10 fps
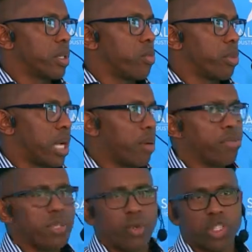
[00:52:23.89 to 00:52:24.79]
So per
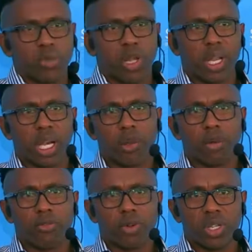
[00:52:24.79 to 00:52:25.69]
company we're spending around
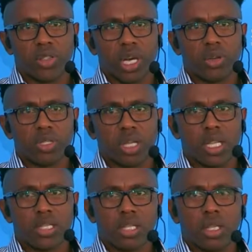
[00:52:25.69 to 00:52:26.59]
about 40,000
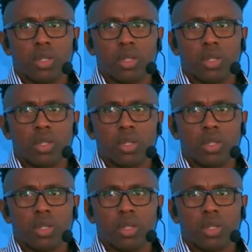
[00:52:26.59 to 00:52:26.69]
rands